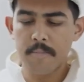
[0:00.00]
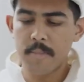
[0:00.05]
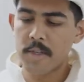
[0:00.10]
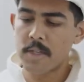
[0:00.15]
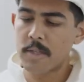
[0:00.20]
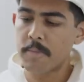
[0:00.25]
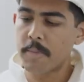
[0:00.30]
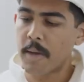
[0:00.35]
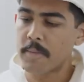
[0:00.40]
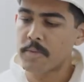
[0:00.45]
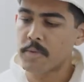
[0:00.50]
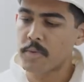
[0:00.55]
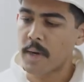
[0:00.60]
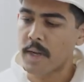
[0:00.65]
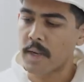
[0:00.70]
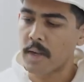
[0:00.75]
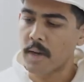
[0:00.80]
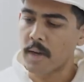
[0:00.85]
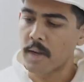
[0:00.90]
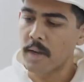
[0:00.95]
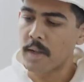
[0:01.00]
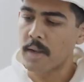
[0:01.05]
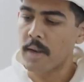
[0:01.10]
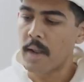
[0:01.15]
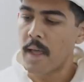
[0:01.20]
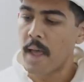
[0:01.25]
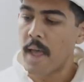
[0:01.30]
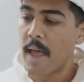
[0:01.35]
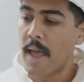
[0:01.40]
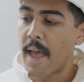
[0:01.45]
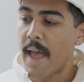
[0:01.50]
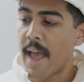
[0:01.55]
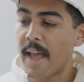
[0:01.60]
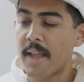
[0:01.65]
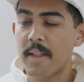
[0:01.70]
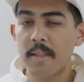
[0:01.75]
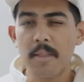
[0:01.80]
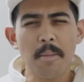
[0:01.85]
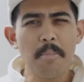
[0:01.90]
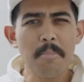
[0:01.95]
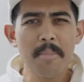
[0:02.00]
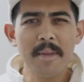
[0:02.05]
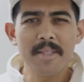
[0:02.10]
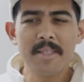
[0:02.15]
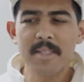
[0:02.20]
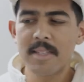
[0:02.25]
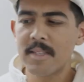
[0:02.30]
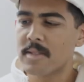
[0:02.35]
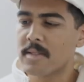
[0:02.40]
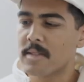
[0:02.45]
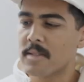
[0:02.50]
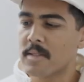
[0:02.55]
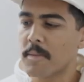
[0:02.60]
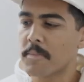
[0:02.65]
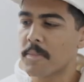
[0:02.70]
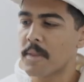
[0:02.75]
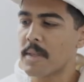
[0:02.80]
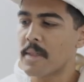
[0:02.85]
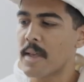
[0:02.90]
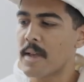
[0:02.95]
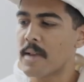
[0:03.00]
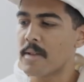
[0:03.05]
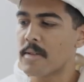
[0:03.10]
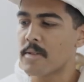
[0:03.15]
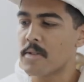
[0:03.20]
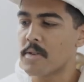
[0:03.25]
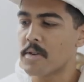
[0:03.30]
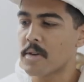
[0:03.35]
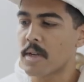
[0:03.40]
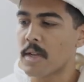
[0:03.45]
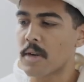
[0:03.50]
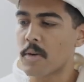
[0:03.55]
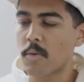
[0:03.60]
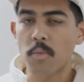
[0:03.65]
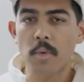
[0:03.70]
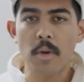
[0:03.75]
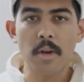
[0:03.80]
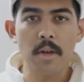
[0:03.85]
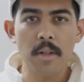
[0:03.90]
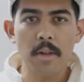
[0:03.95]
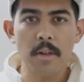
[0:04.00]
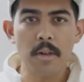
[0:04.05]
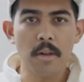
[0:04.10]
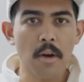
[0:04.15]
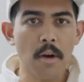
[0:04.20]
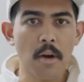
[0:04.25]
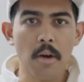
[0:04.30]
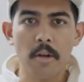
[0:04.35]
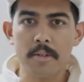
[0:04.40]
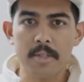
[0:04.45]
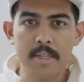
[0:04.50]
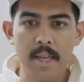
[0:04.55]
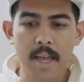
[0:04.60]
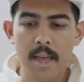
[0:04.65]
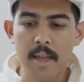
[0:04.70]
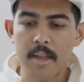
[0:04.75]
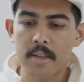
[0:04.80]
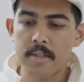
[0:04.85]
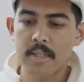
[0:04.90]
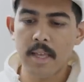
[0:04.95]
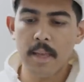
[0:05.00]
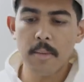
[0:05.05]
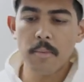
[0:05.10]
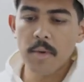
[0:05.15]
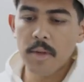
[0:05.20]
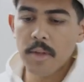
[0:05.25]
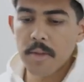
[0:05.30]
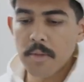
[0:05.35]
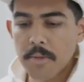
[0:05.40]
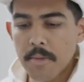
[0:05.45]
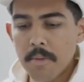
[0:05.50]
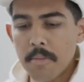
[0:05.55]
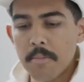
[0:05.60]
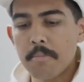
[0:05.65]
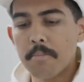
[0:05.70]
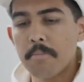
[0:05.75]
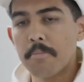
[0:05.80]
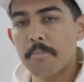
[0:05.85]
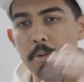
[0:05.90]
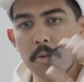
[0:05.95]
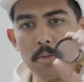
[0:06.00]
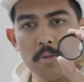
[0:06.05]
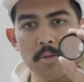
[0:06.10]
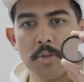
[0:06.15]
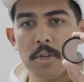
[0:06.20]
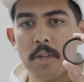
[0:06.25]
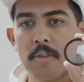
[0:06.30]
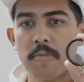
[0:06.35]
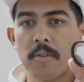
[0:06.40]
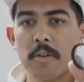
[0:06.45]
just pops right on. And mist is something that you're gonna run all day. Same with blue streak